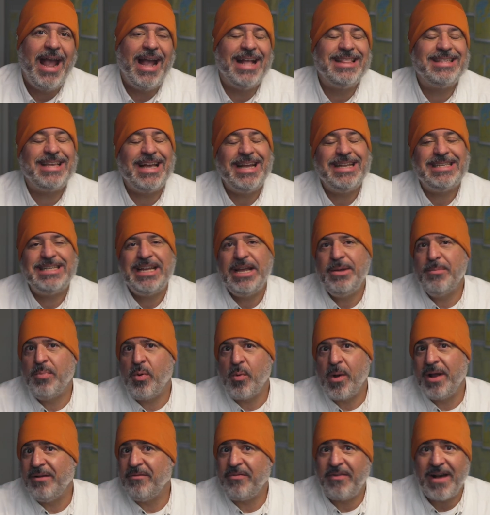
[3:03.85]
It's
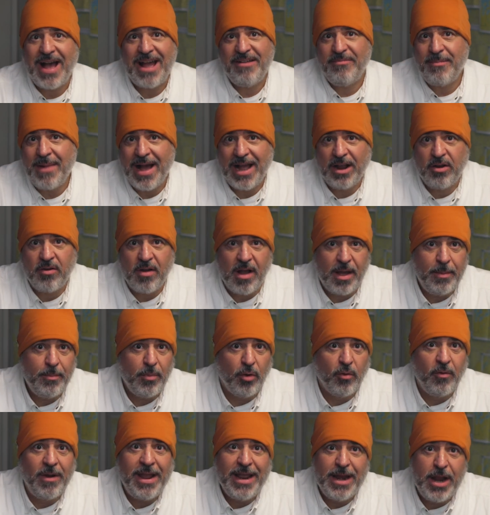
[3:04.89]
18.5 micron
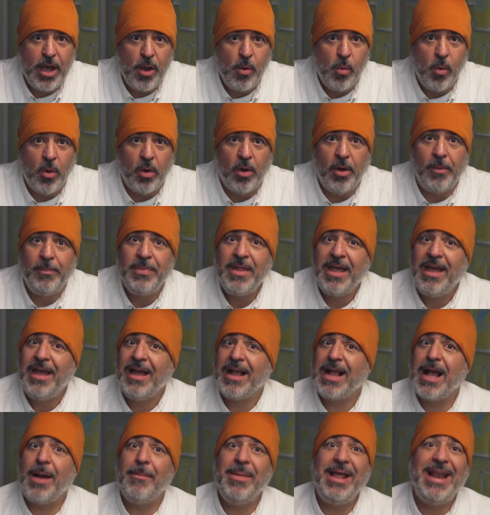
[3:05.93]
merino wool,
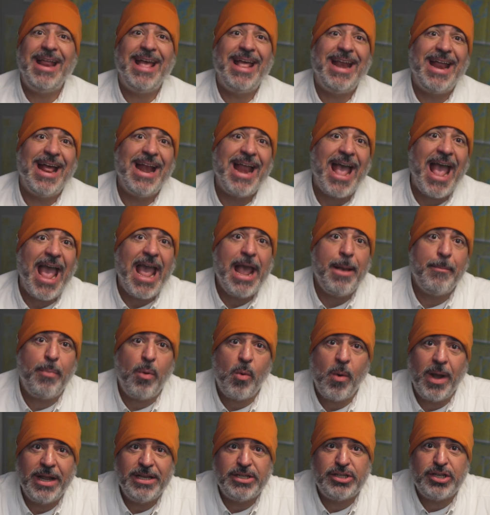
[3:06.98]
coming in at
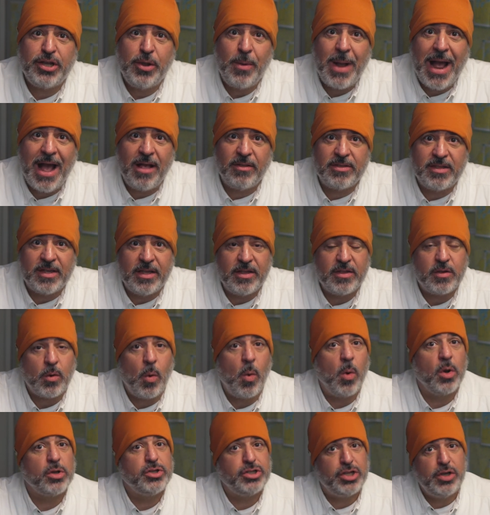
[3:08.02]
8.2 ounces
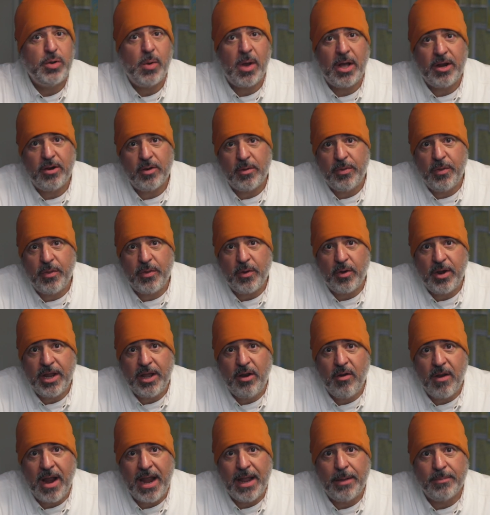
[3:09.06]
or 230
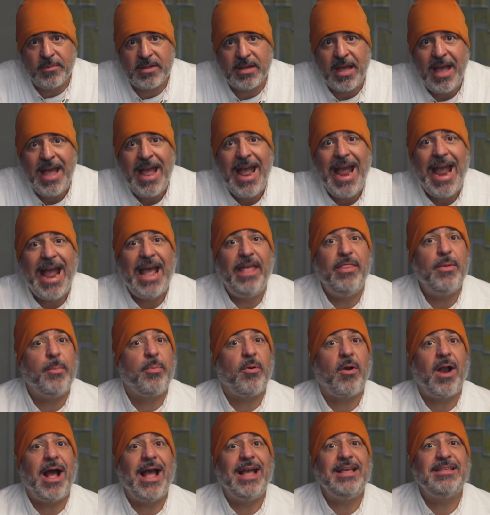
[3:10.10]
grams, and the
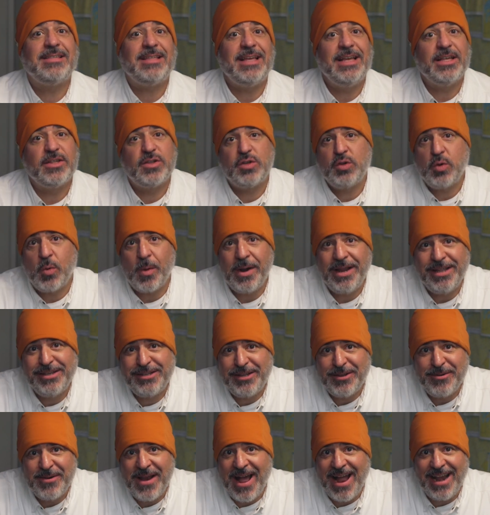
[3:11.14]
price is
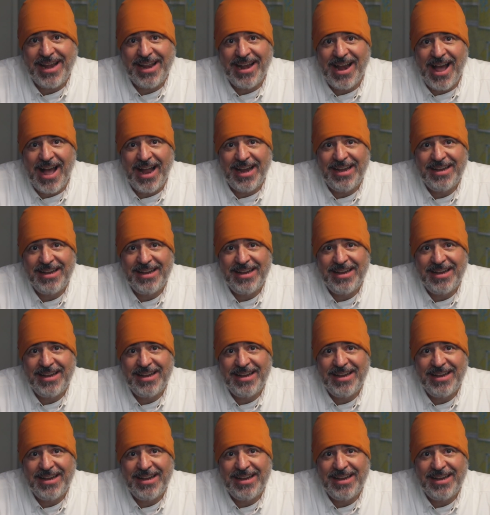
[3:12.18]
$22.99.